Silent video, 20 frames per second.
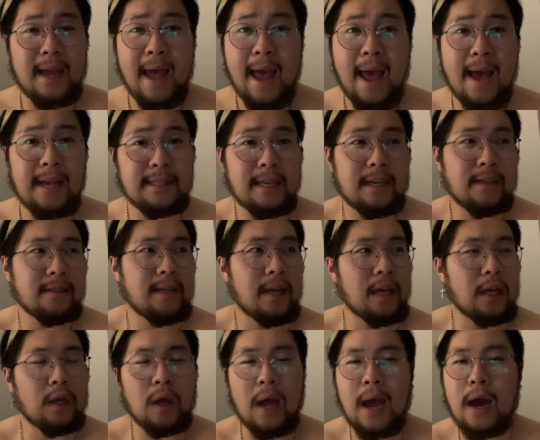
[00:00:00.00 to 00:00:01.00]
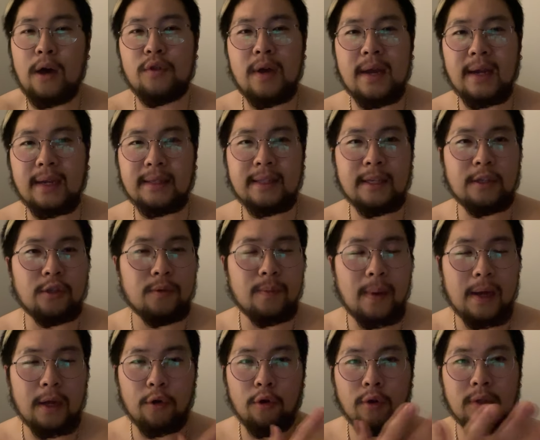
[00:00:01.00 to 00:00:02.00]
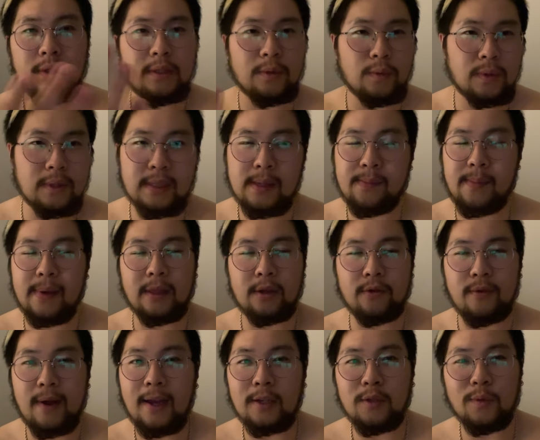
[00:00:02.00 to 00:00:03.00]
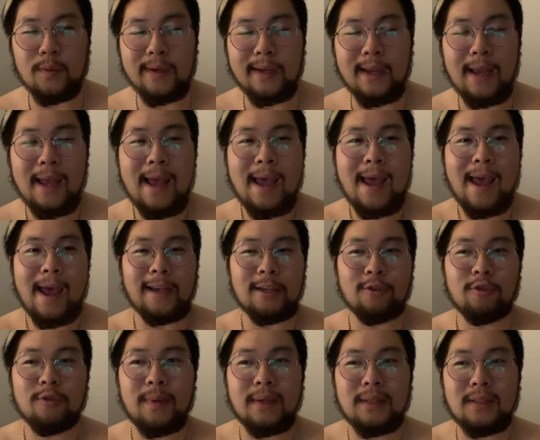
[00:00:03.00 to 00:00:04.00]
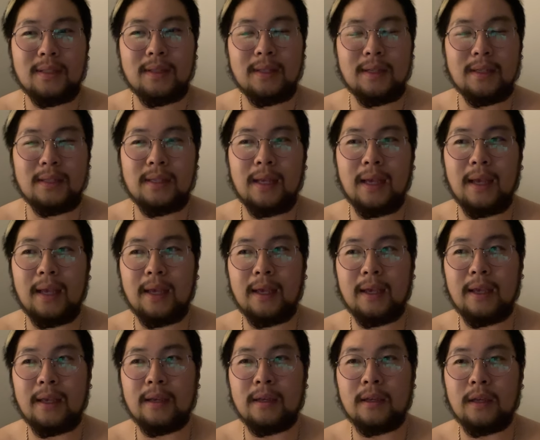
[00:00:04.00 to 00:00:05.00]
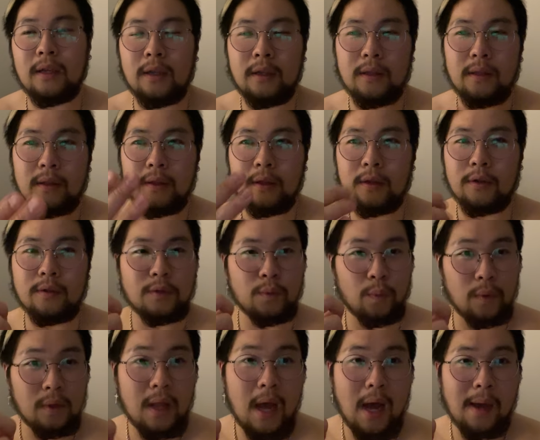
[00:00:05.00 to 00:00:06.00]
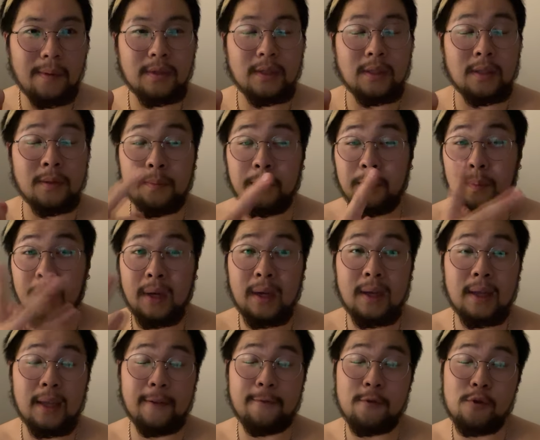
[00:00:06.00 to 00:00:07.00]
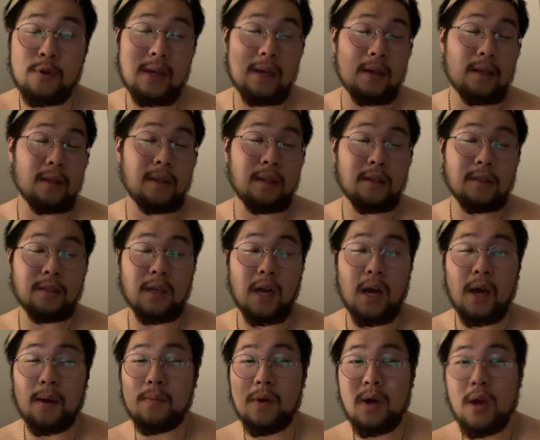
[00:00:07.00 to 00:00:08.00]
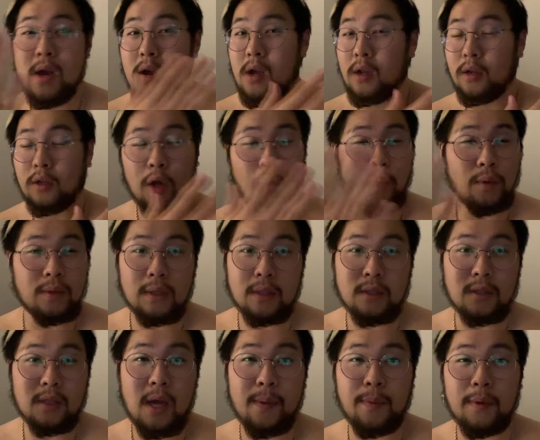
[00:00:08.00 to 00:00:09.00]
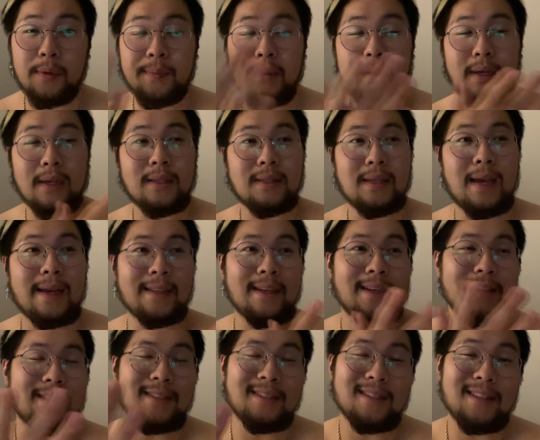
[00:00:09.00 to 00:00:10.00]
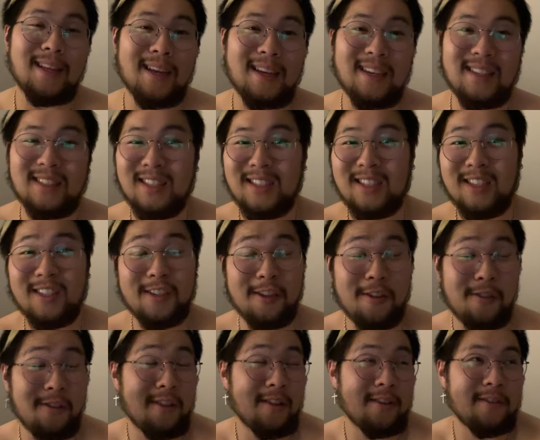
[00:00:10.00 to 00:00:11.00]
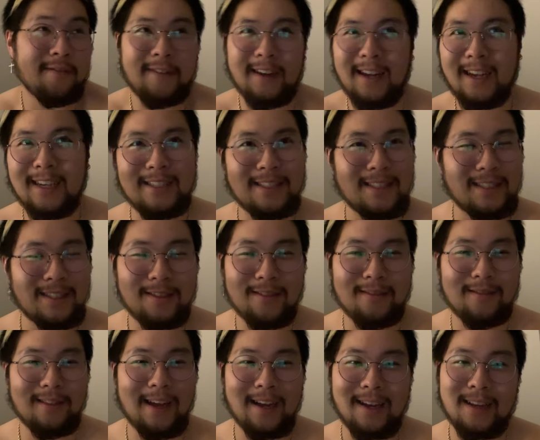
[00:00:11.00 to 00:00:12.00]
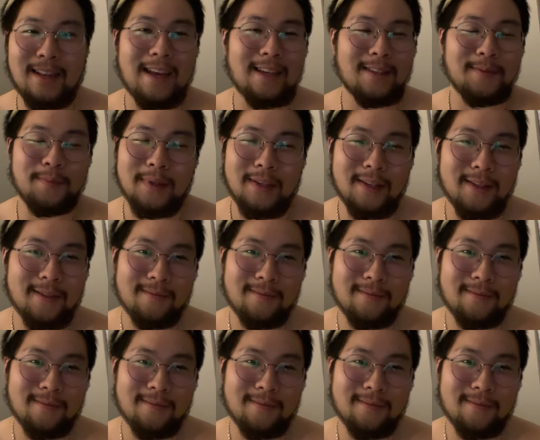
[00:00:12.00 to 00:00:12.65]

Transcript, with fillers: asked, I was like, how do I continue my courses since I'm about to graduate? And she was basically saying, there's one option, but if you get another job, no one's going to stop you because at the end of the day, it's just a certification. I cannot speak.